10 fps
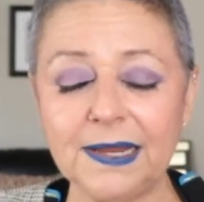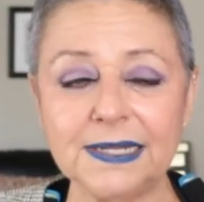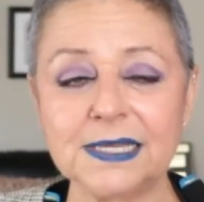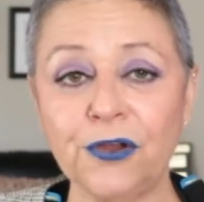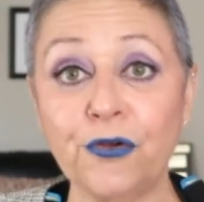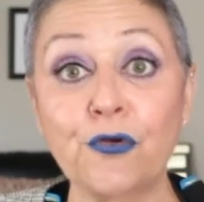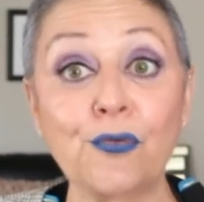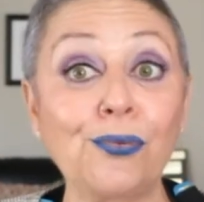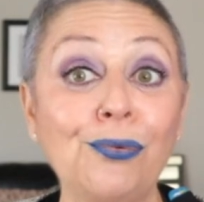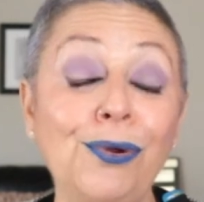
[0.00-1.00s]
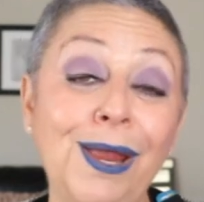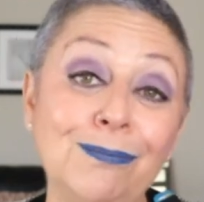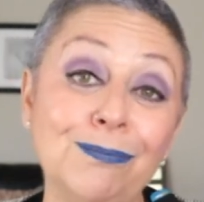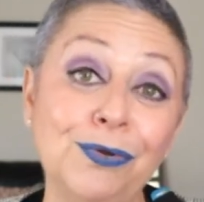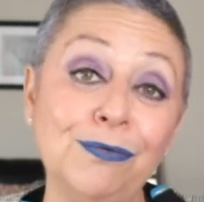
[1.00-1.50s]
It's a great
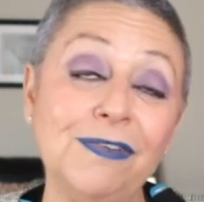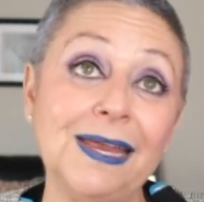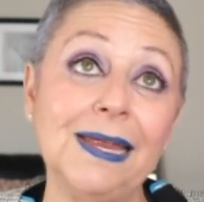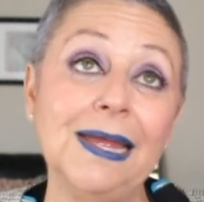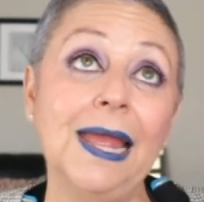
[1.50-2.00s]
movie.